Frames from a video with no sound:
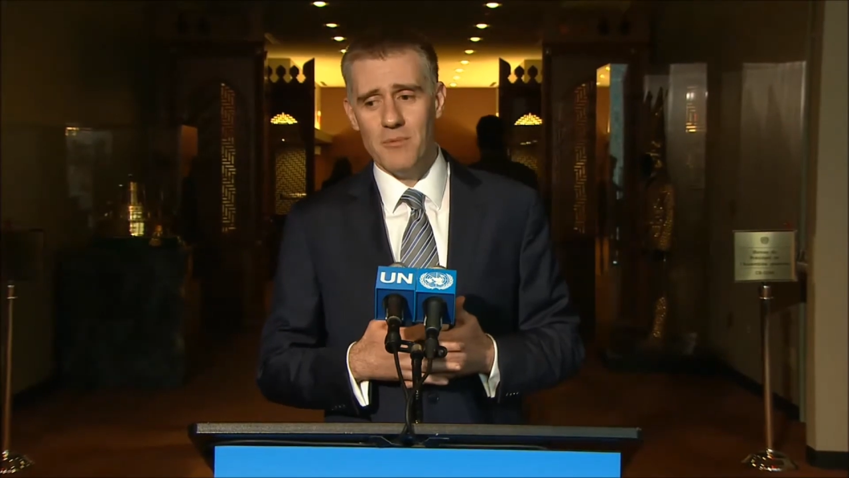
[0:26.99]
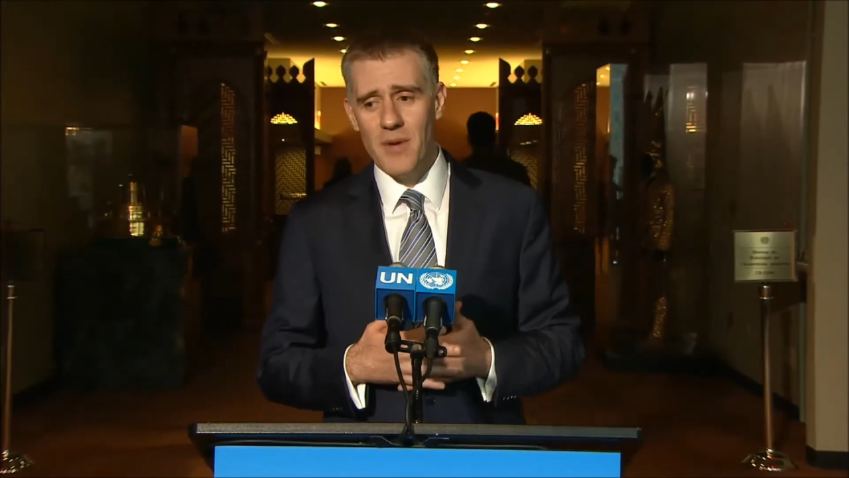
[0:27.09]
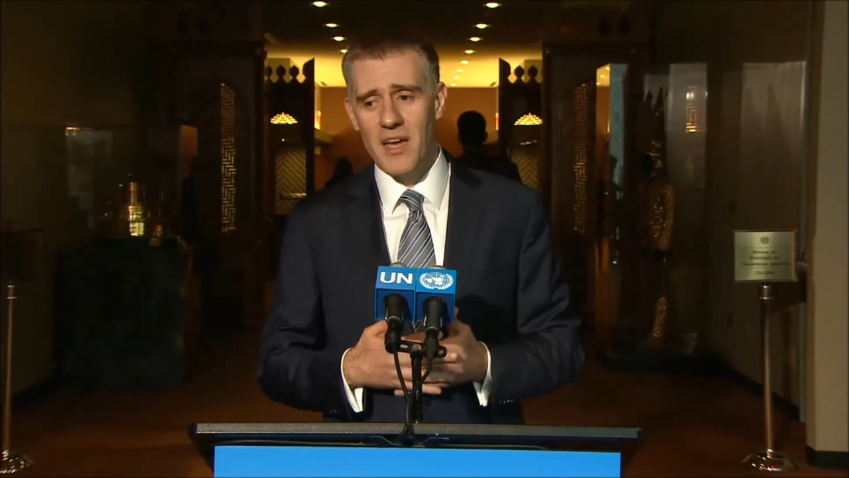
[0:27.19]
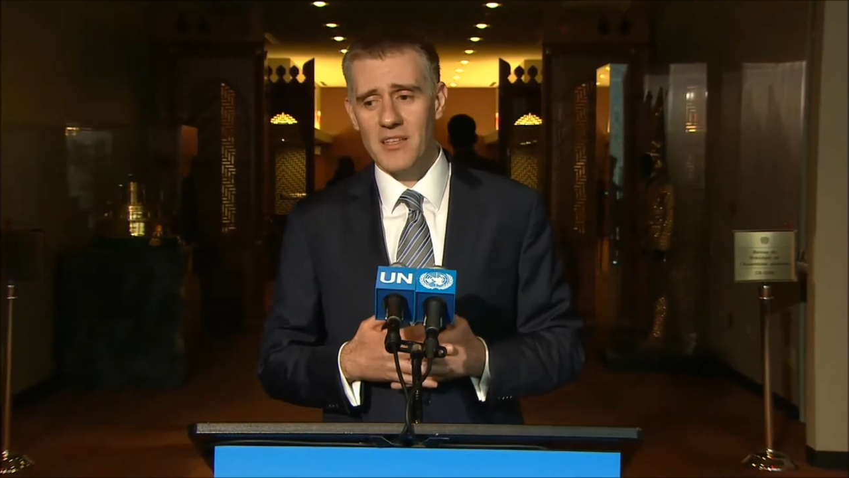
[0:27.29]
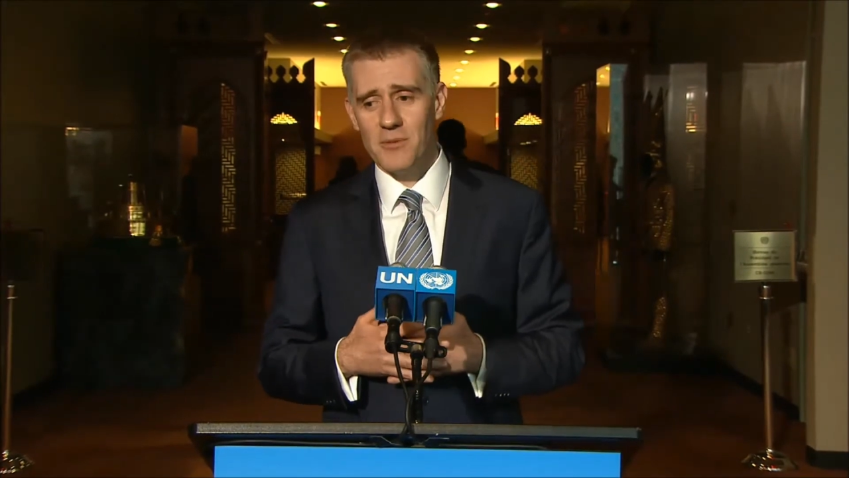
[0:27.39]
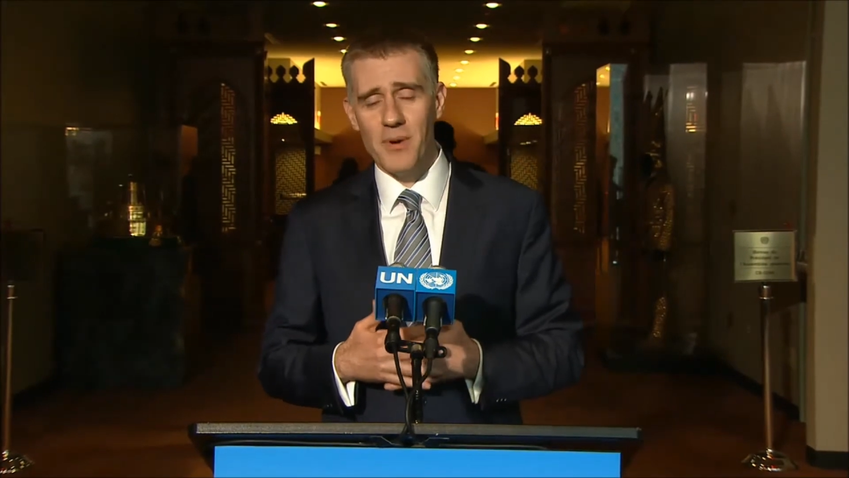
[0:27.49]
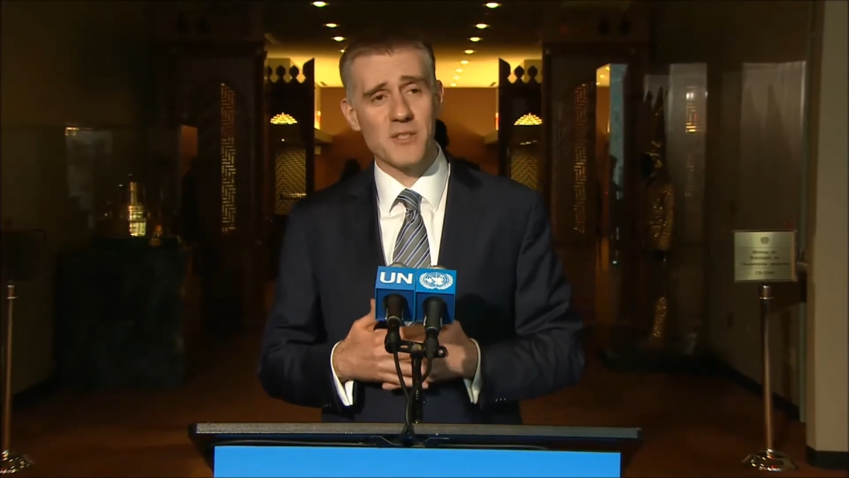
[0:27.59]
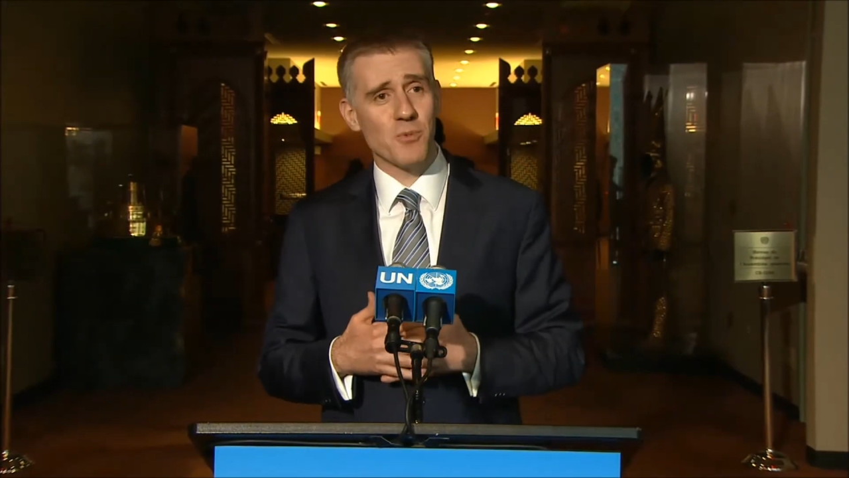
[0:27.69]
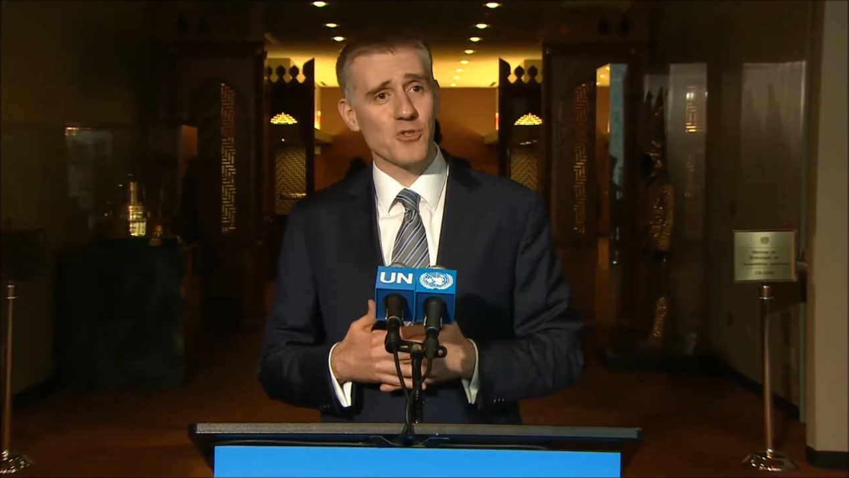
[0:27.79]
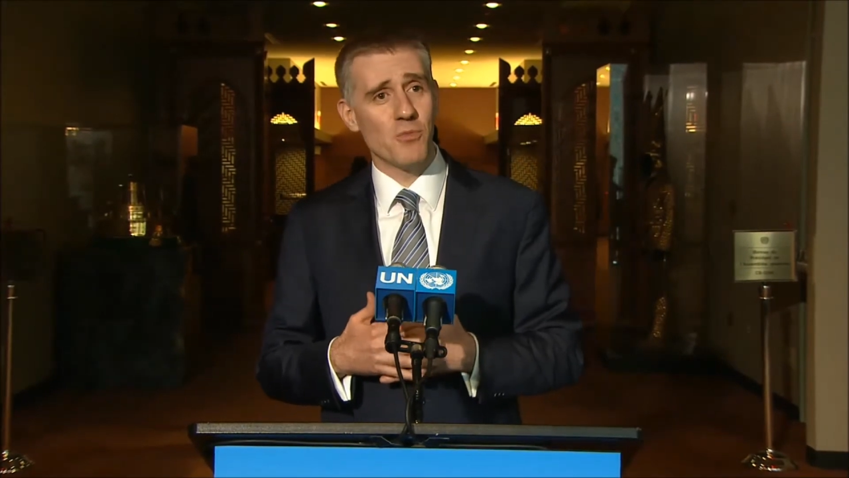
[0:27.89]
make the
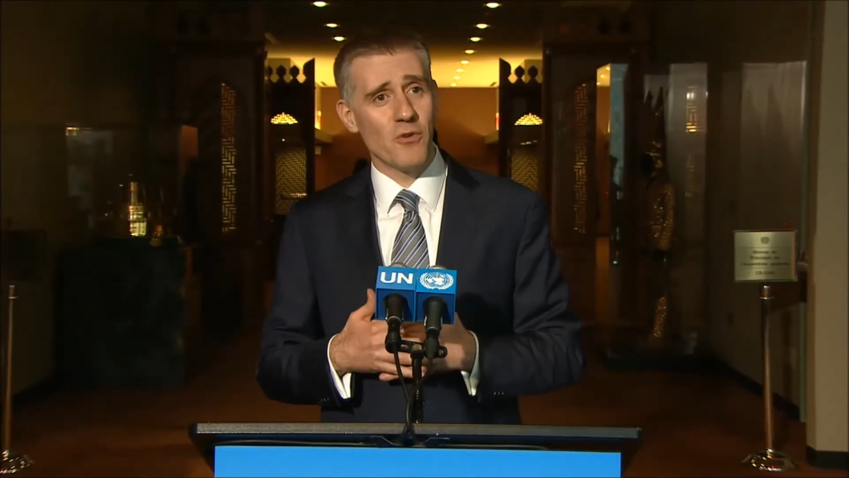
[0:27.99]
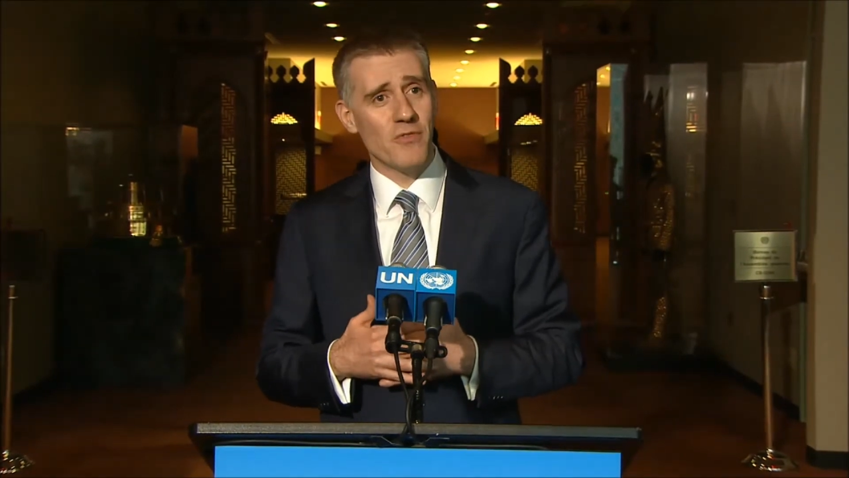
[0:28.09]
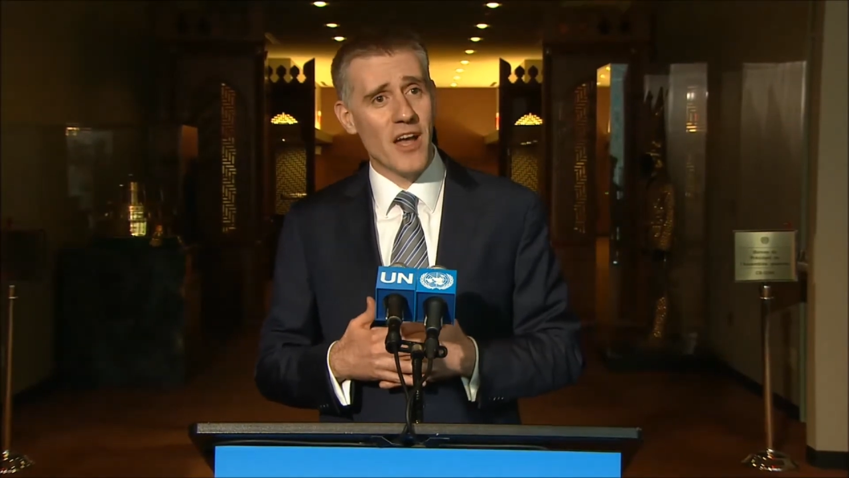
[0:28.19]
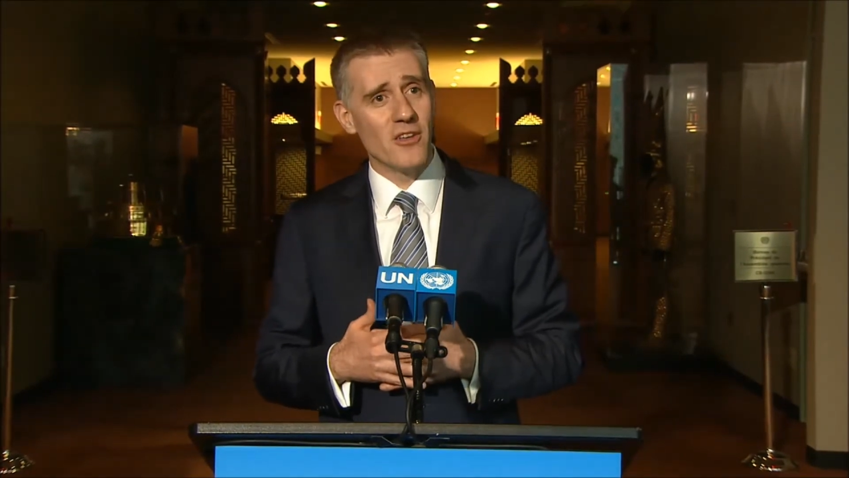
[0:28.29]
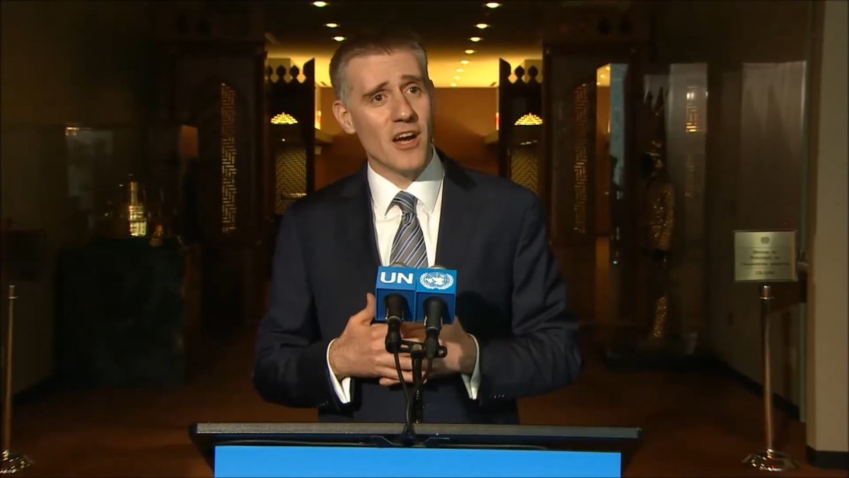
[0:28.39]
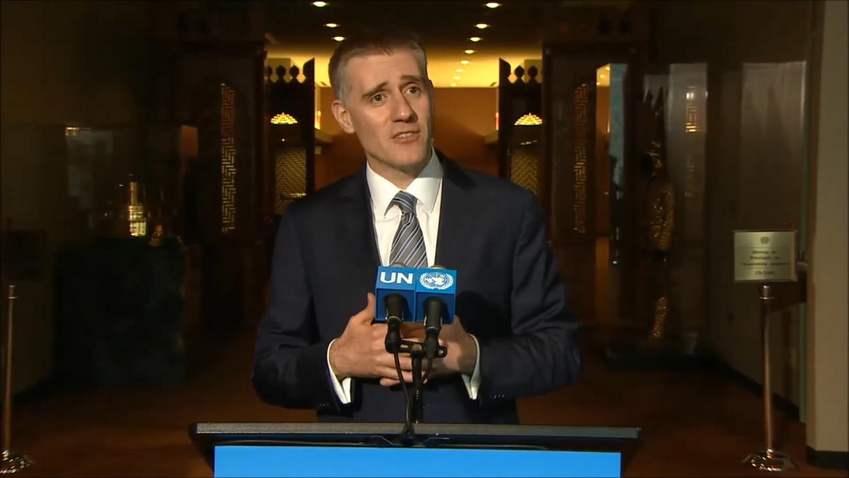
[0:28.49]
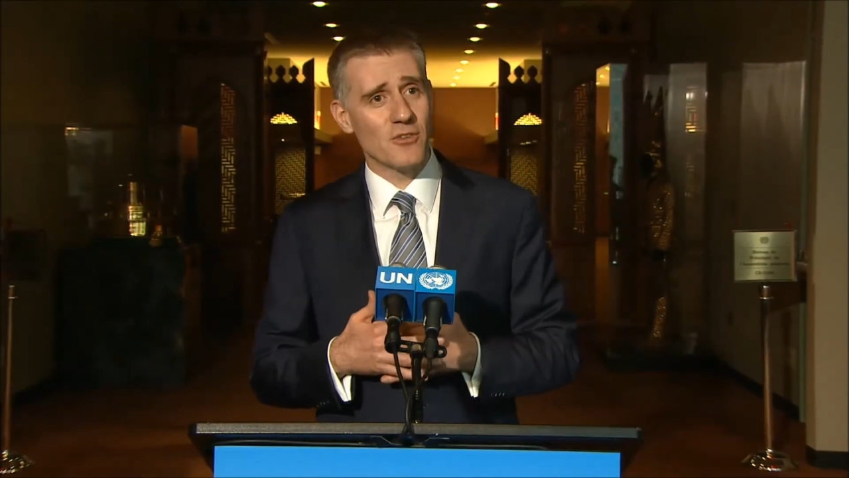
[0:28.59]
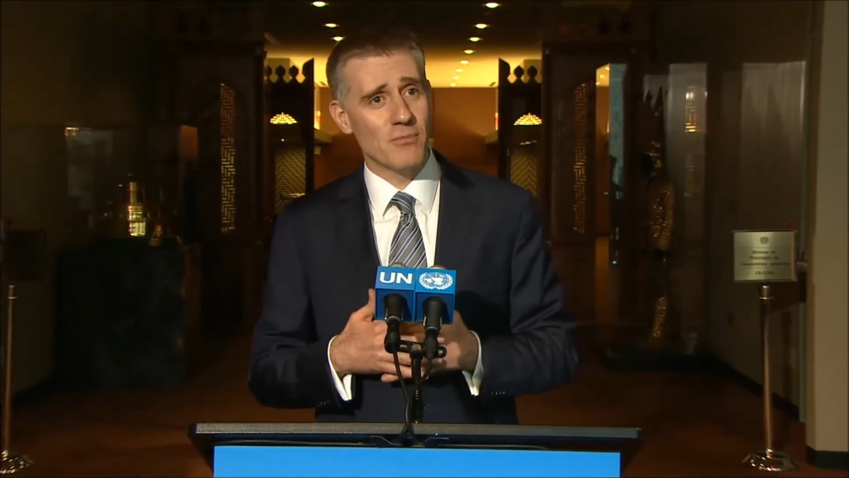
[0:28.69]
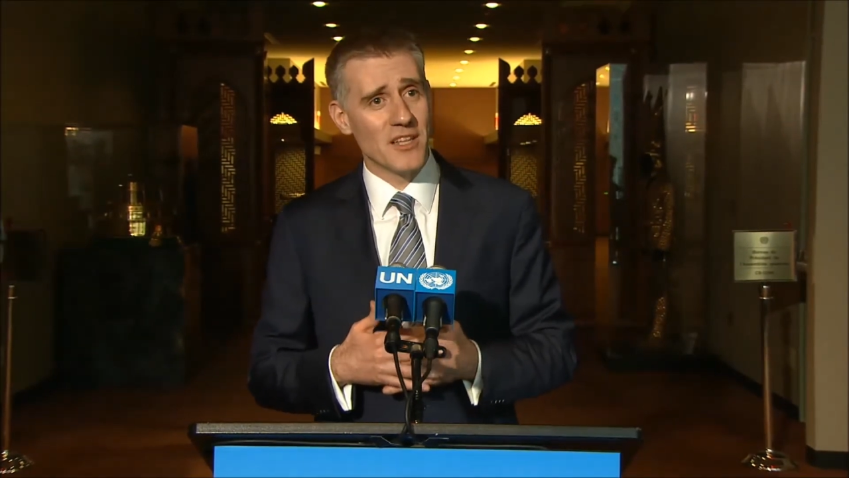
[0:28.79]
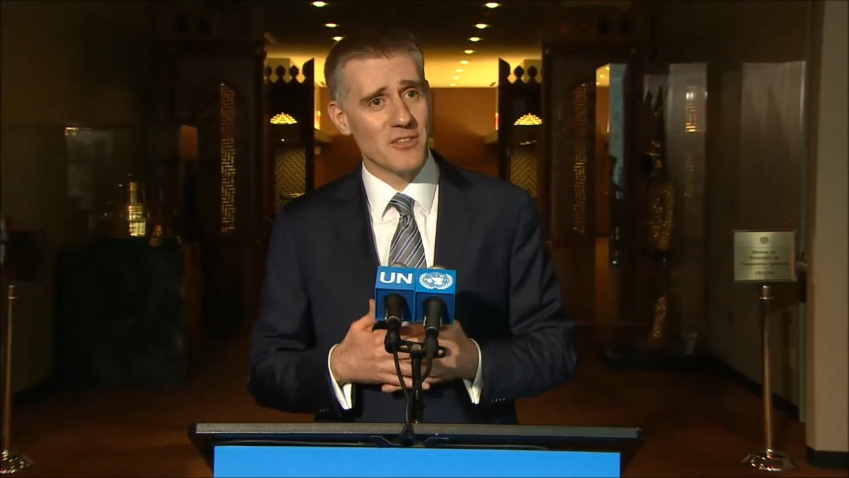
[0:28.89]
best possible value
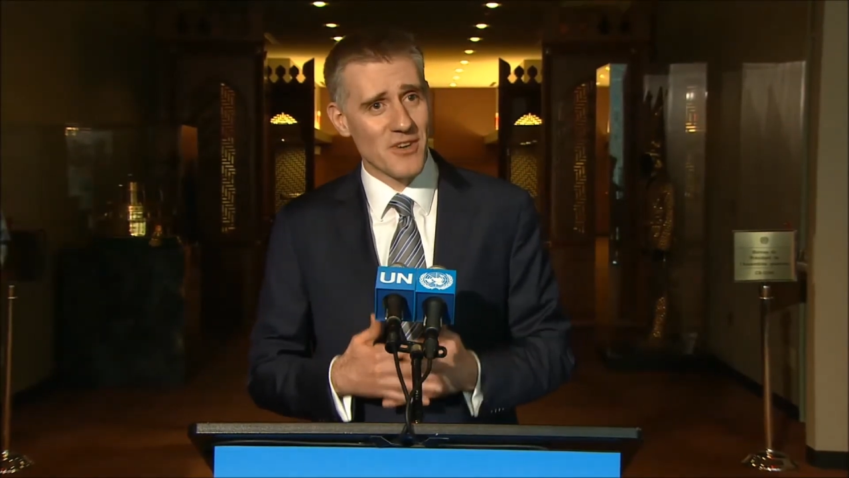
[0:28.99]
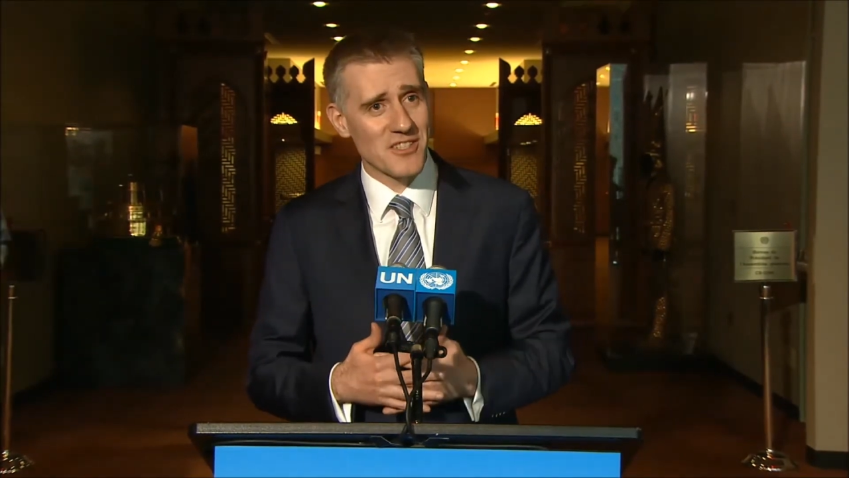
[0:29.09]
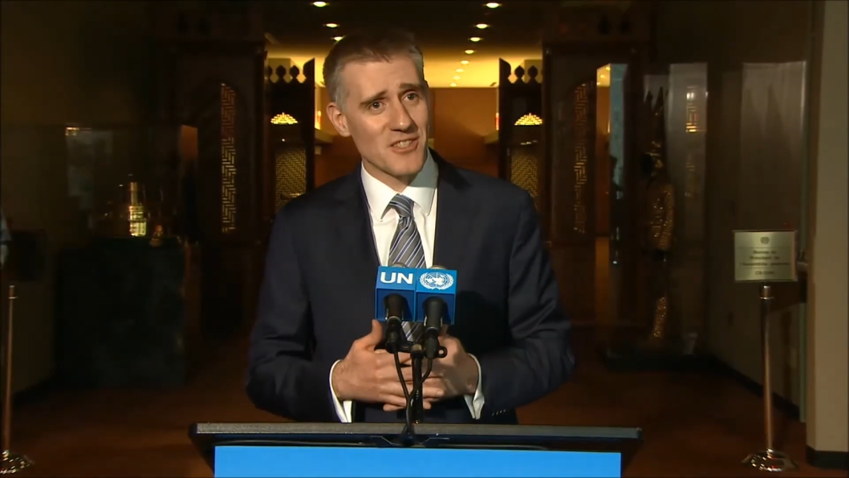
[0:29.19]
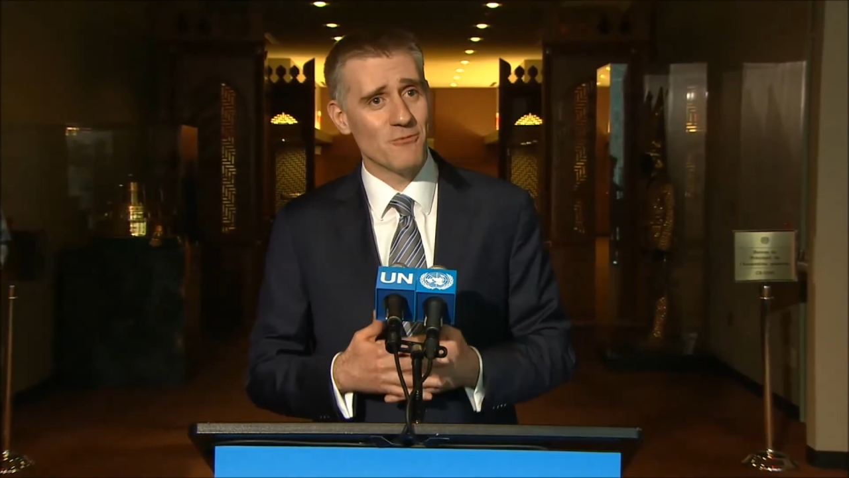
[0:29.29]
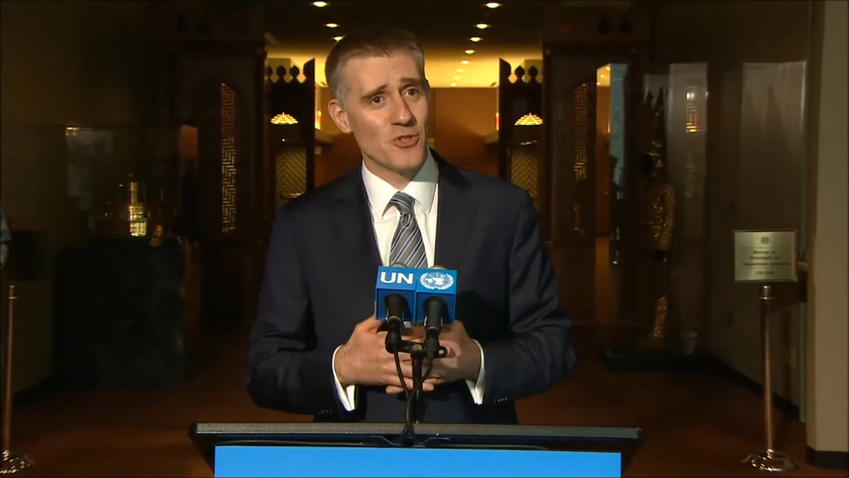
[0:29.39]
out of money invested,